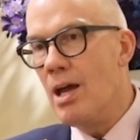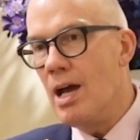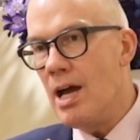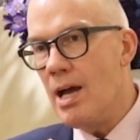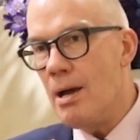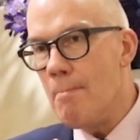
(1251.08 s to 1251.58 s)

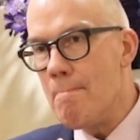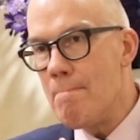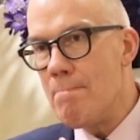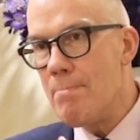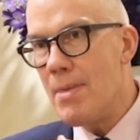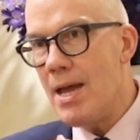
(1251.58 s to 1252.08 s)

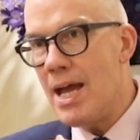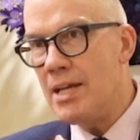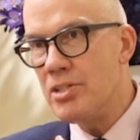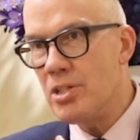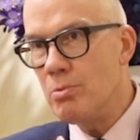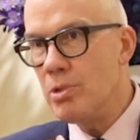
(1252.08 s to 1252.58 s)
And
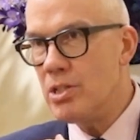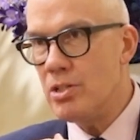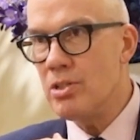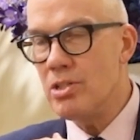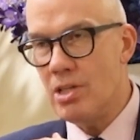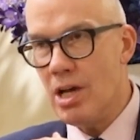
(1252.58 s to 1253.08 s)
so we
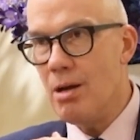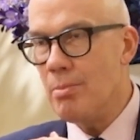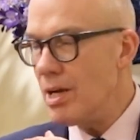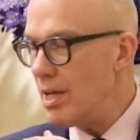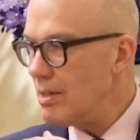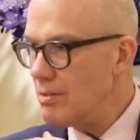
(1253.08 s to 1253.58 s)
should start
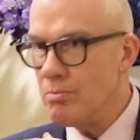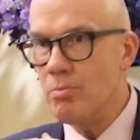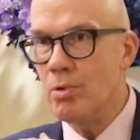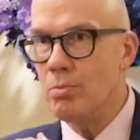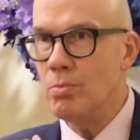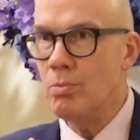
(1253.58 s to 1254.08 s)
by,
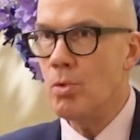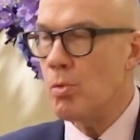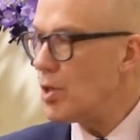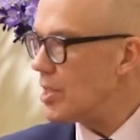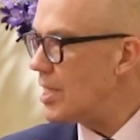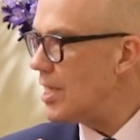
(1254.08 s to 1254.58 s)
well,
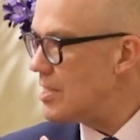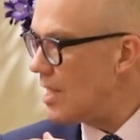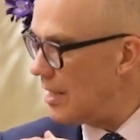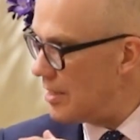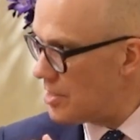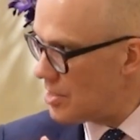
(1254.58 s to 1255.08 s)
what do they
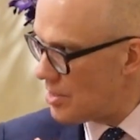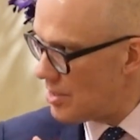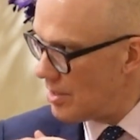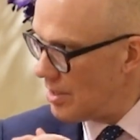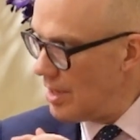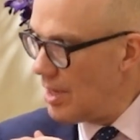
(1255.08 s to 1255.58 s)
tell us?
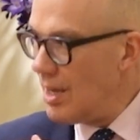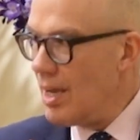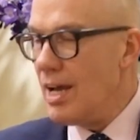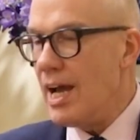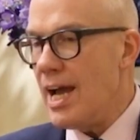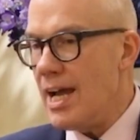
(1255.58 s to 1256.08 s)
Mm-hmm.
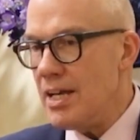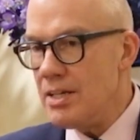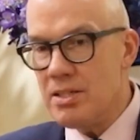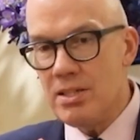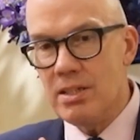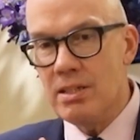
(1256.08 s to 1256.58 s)

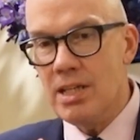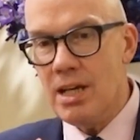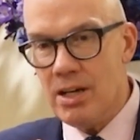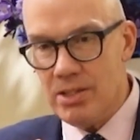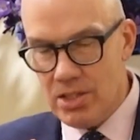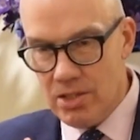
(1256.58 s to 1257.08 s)
And the
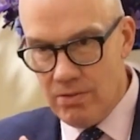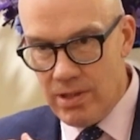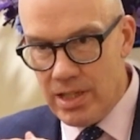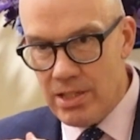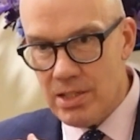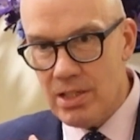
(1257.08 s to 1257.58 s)
answer
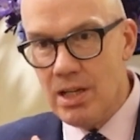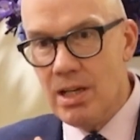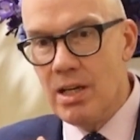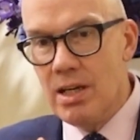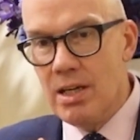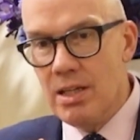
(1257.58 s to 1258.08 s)
is
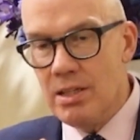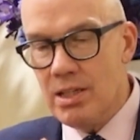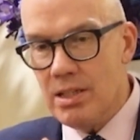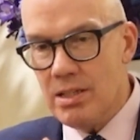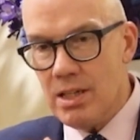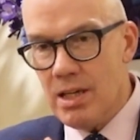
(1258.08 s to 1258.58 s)

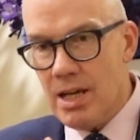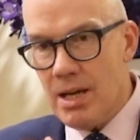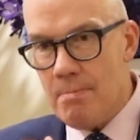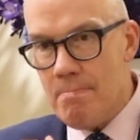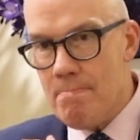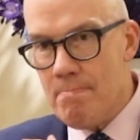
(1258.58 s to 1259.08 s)
that
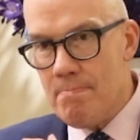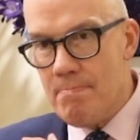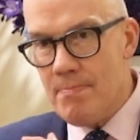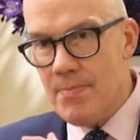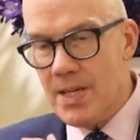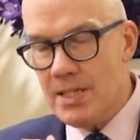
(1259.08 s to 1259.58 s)

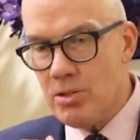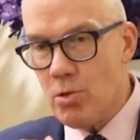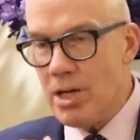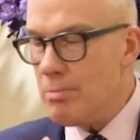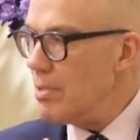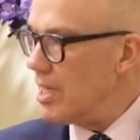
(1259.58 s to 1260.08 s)
it's
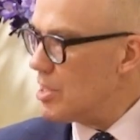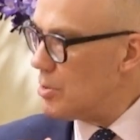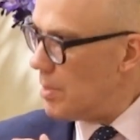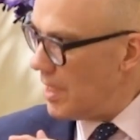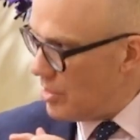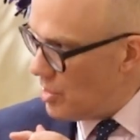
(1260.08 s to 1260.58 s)
quite a mixed
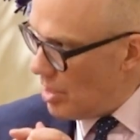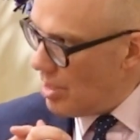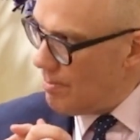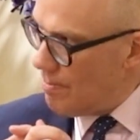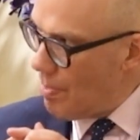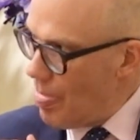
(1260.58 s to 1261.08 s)
picture.
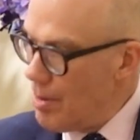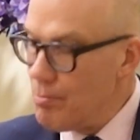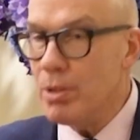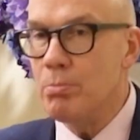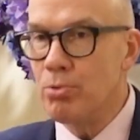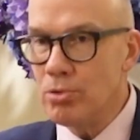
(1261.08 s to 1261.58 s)

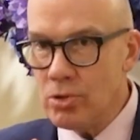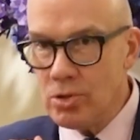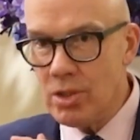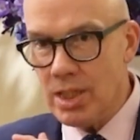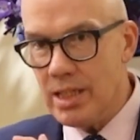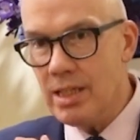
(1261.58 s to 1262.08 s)
But
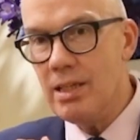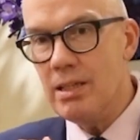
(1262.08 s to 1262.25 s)
broadly,